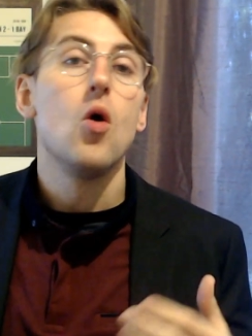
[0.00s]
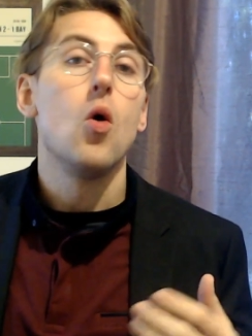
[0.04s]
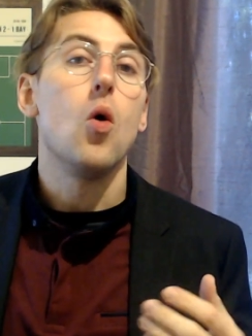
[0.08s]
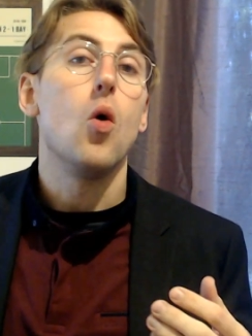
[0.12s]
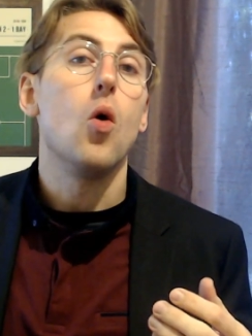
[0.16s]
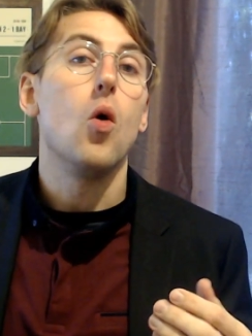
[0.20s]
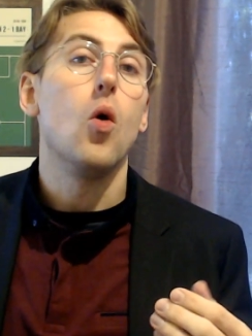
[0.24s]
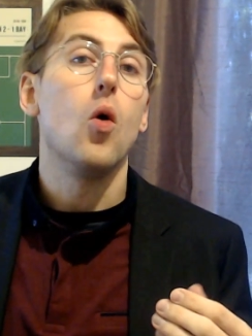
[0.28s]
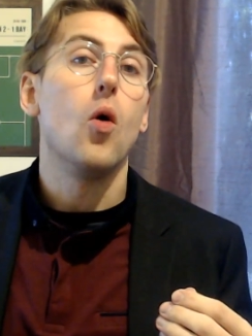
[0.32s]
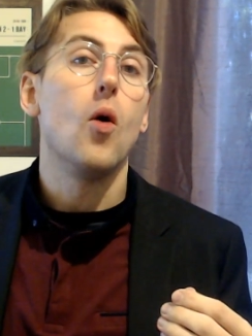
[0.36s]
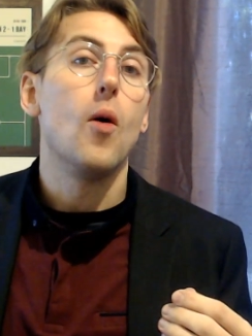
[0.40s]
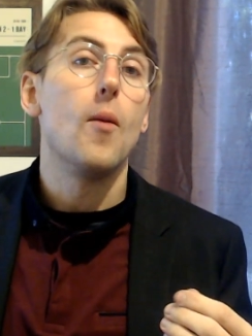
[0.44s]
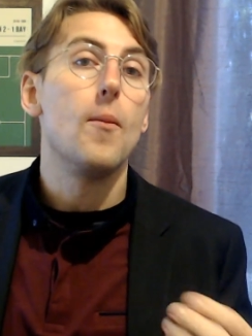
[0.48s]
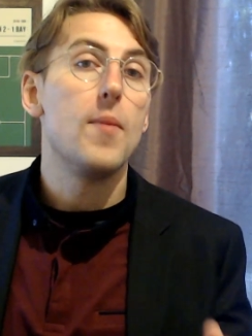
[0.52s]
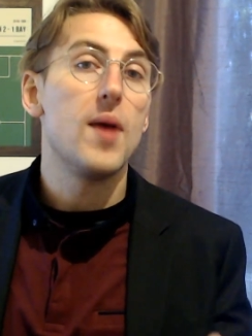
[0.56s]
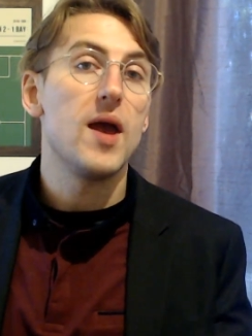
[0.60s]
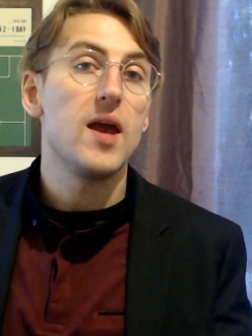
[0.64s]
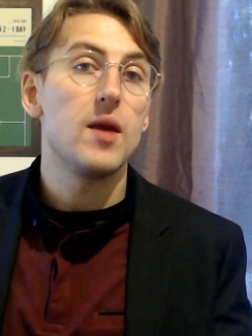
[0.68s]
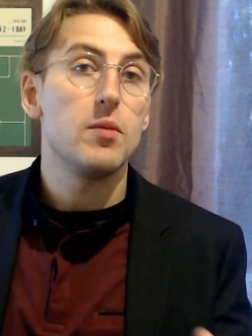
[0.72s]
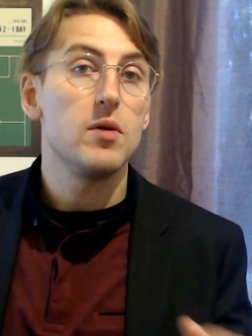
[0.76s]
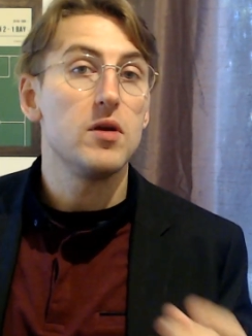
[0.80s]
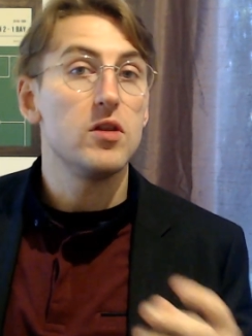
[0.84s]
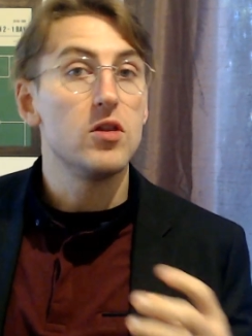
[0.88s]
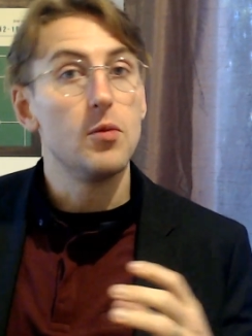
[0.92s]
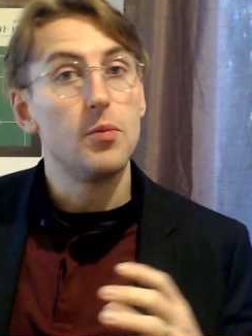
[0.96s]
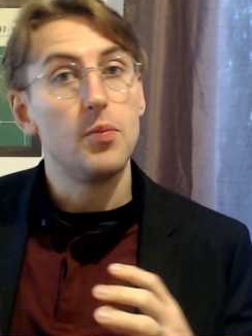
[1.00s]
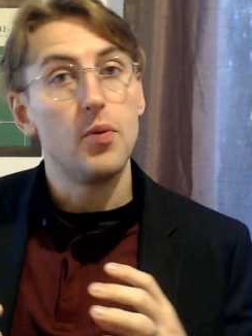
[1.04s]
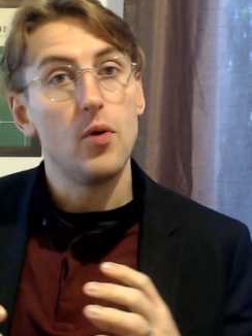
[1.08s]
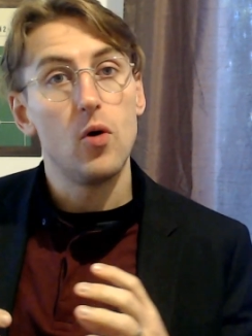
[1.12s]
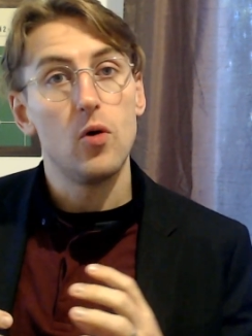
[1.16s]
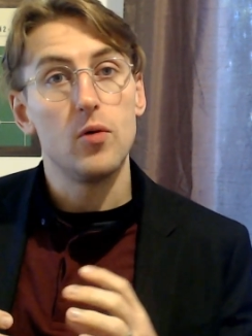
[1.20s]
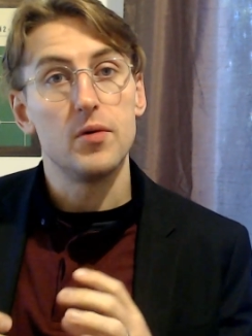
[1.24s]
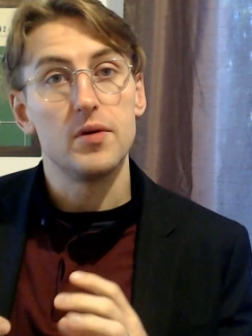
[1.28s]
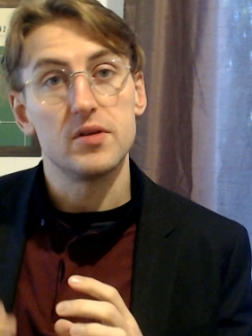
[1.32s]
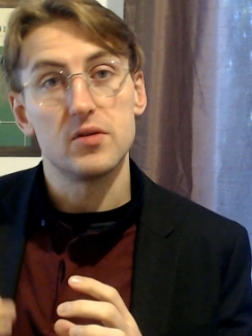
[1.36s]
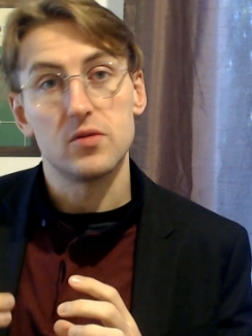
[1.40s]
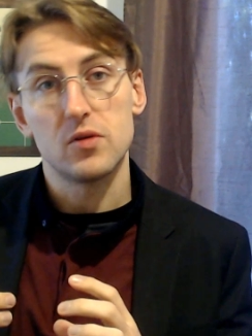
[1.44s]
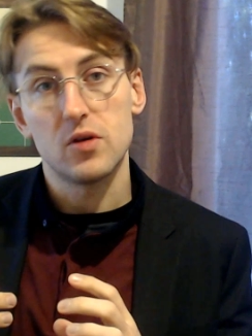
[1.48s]
Or maybe the
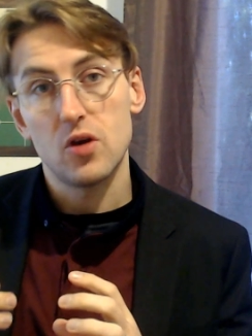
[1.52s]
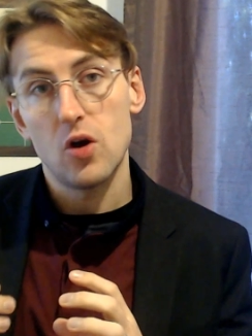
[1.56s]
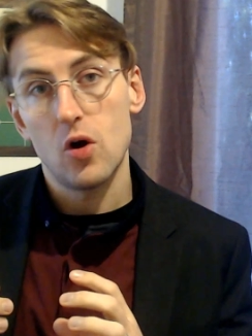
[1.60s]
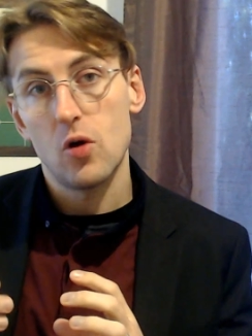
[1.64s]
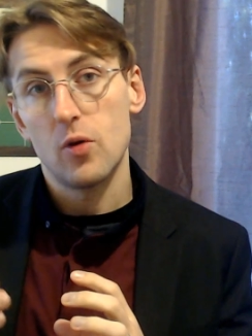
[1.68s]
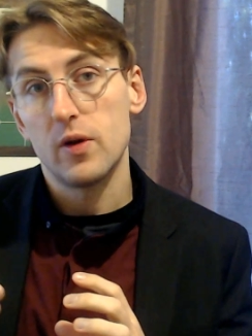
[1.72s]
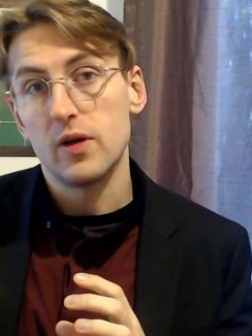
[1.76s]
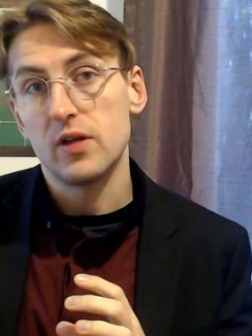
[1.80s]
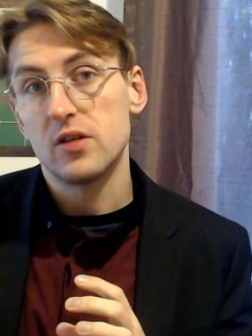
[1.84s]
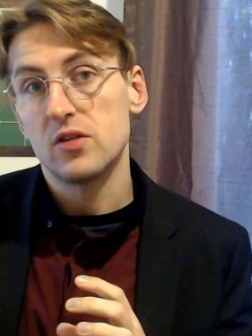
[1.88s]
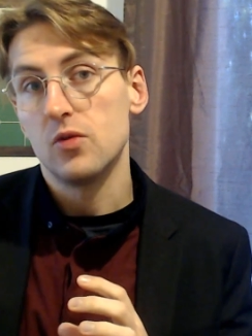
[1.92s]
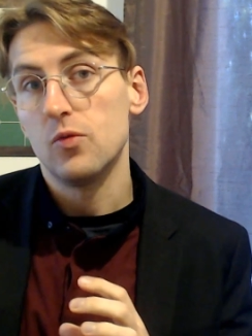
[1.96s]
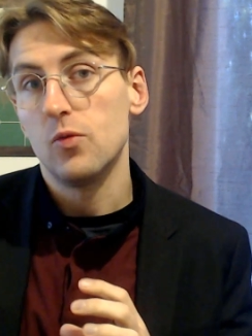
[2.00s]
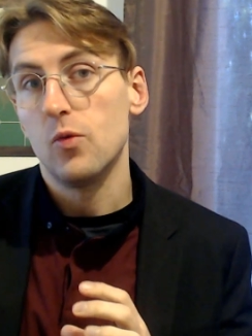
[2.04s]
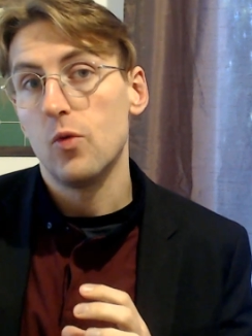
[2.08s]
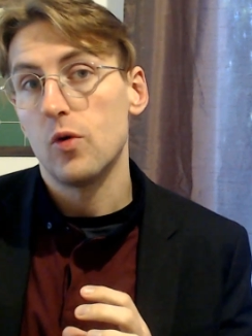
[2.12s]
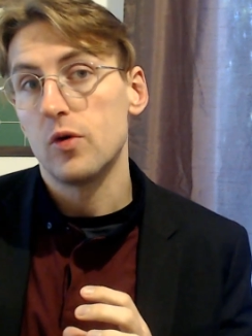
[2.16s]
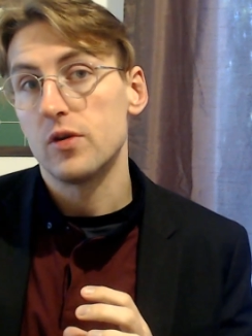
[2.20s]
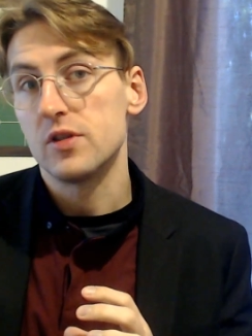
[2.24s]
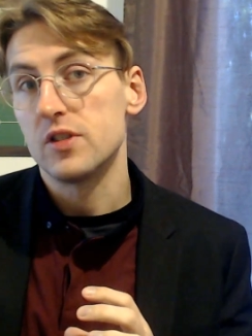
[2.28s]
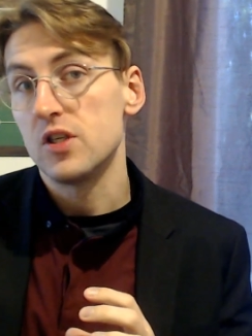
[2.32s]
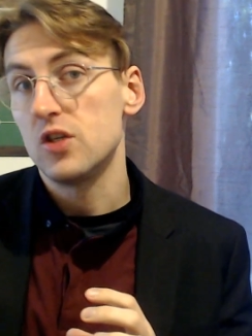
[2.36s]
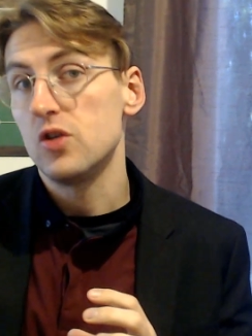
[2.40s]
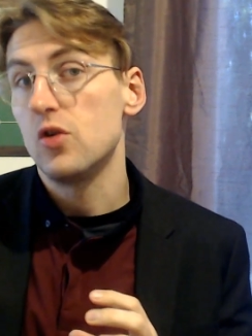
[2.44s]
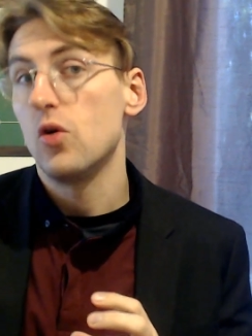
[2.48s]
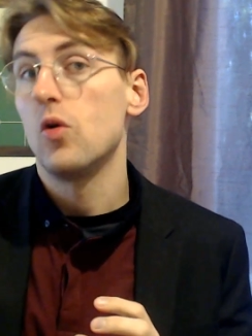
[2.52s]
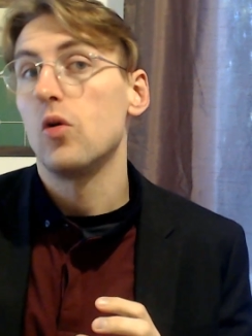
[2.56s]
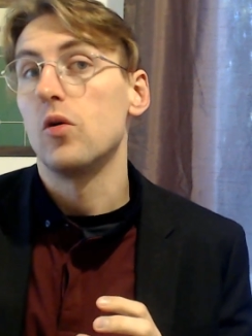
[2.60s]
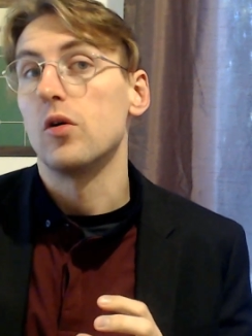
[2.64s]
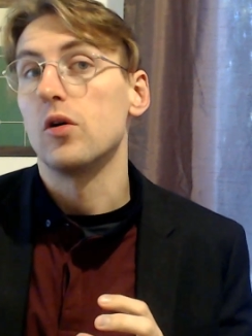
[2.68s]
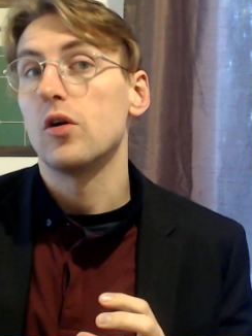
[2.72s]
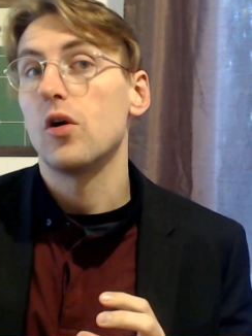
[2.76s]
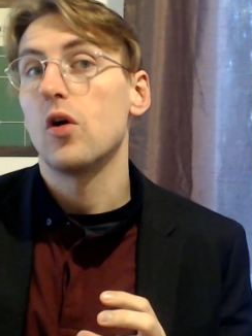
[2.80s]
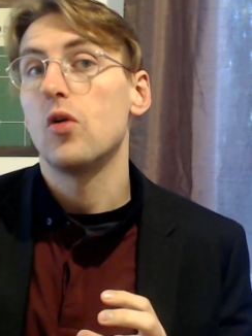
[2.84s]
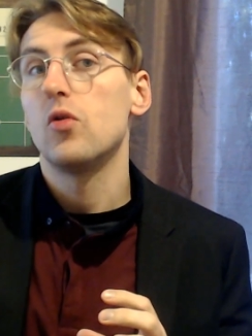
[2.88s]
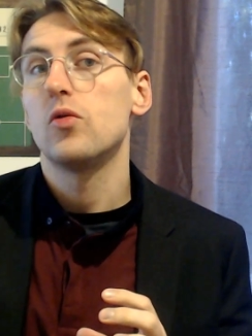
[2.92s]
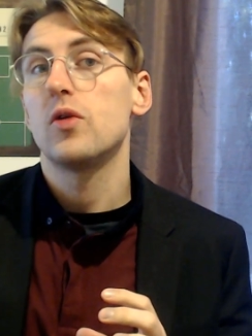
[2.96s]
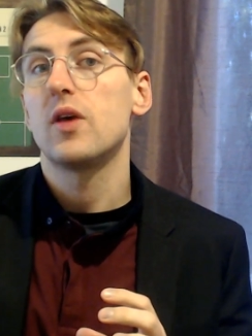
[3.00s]
ball is going towards your
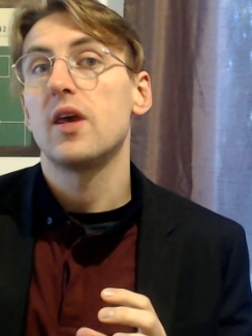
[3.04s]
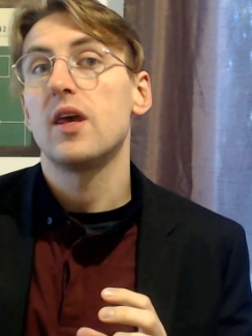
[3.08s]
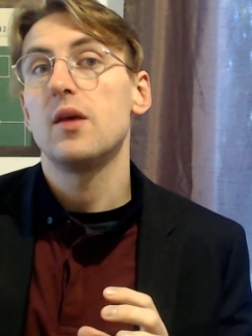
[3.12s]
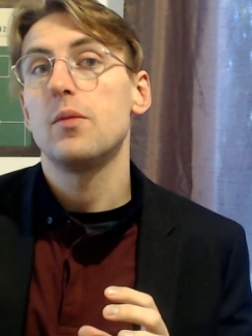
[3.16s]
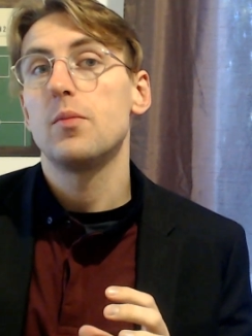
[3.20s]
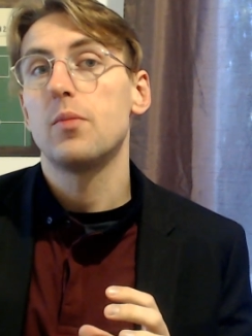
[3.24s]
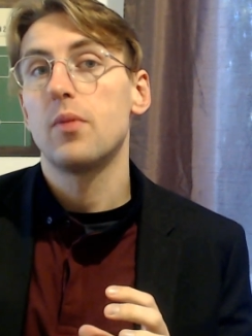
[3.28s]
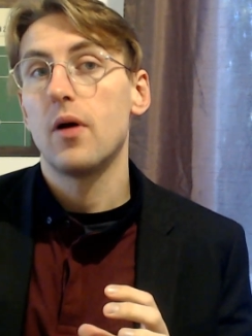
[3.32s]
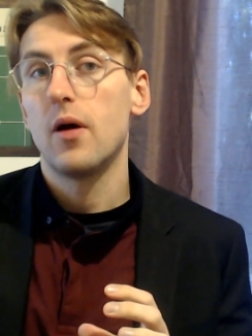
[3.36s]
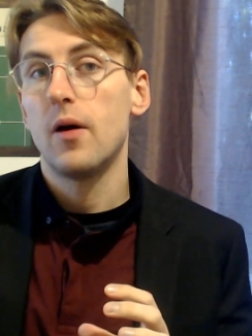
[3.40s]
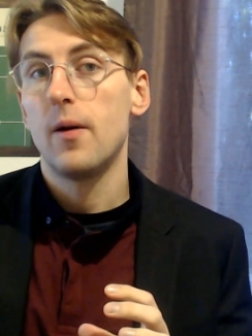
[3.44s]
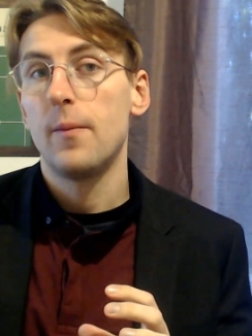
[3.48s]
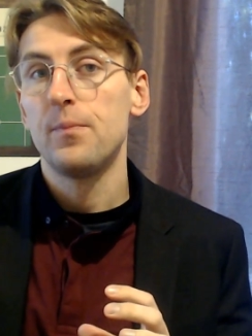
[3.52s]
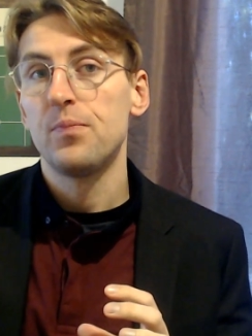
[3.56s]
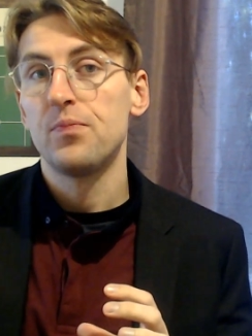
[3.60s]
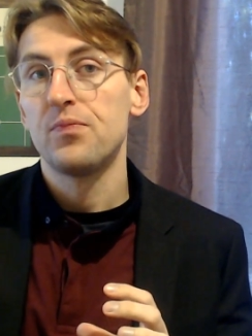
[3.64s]
goalkeeper.